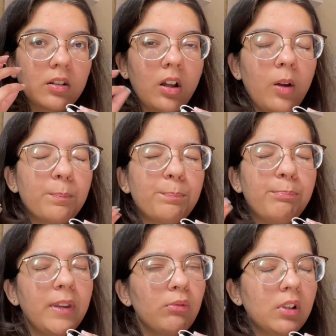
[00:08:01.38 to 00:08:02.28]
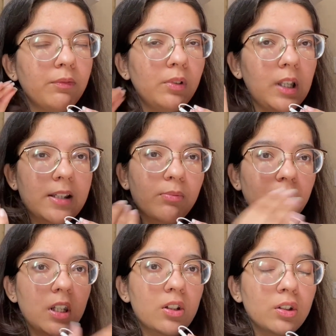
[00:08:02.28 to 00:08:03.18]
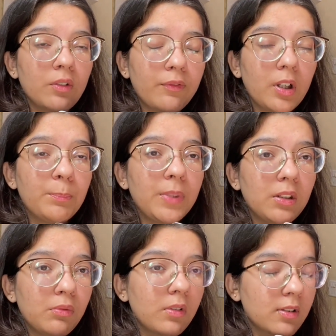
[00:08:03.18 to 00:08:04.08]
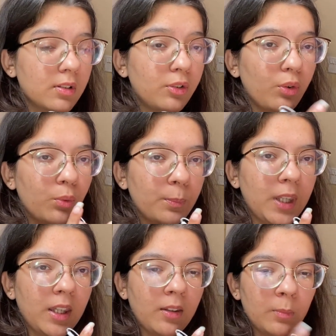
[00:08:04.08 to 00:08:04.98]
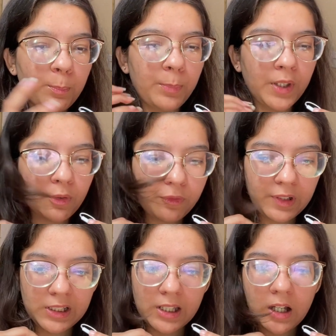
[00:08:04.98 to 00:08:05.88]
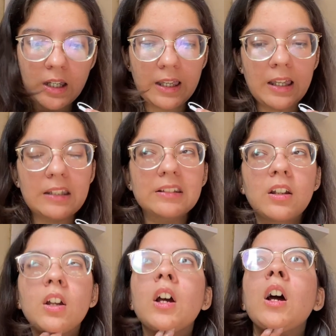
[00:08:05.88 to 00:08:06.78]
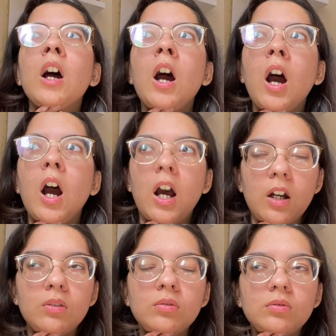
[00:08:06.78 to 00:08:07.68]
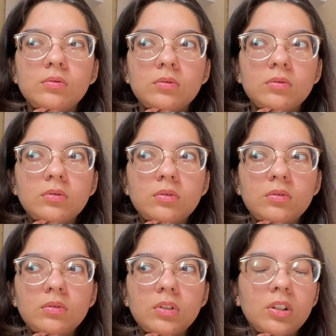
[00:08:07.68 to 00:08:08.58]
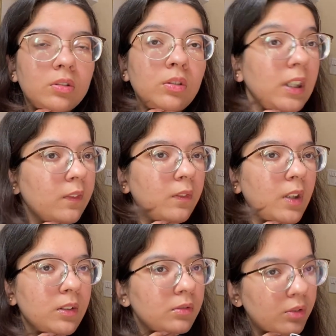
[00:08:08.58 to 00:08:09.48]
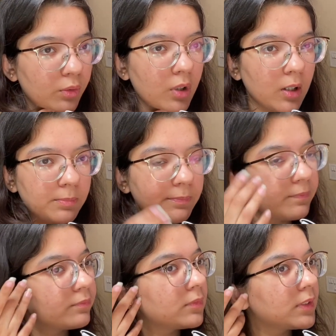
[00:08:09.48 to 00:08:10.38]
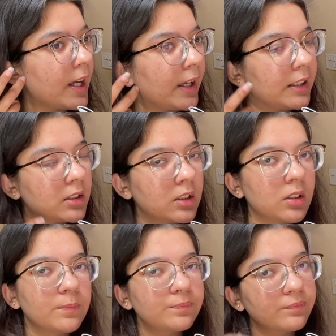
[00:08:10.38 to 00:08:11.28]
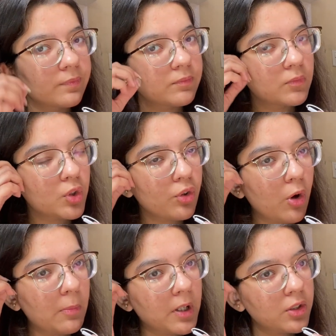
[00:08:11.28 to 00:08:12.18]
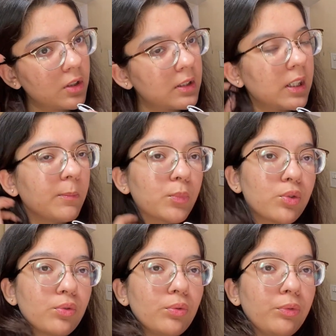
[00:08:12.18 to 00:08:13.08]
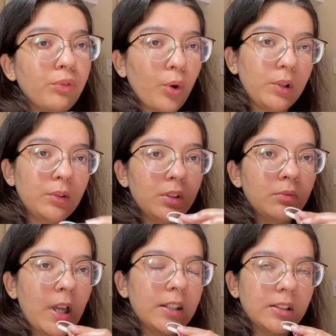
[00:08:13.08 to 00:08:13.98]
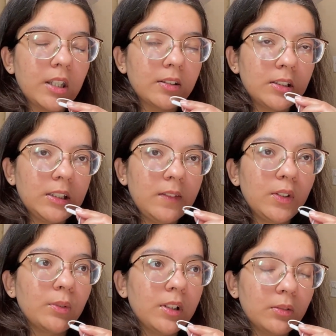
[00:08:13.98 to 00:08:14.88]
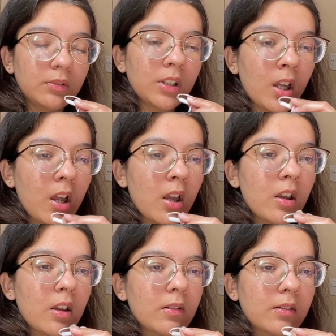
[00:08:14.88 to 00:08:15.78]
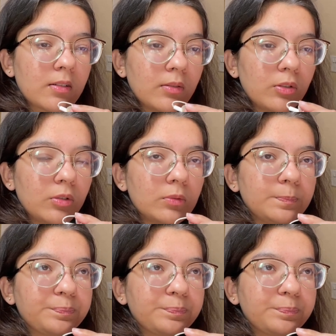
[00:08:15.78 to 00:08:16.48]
a beautiful exploration of abuse, grooming, pedophilia, and how, even when you grow up, that trauma just seems to follow you and it doesn't leave you alone. So